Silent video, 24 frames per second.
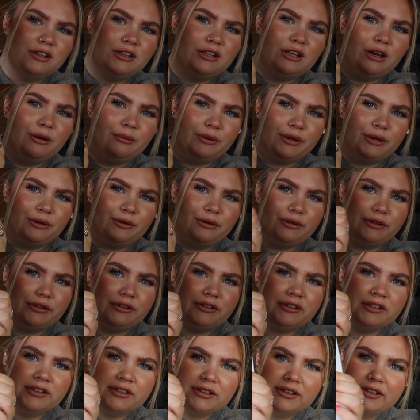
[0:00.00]
going
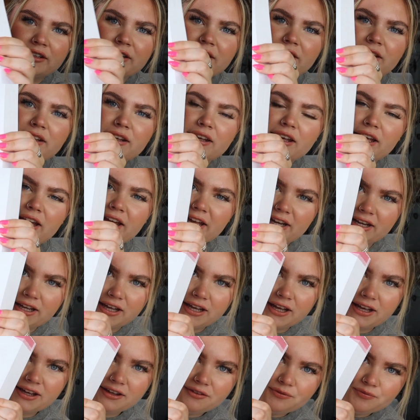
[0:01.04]
on in
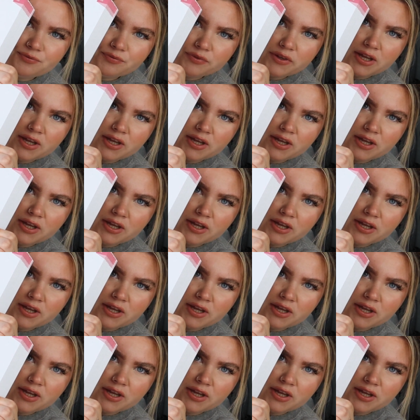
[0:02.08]
here.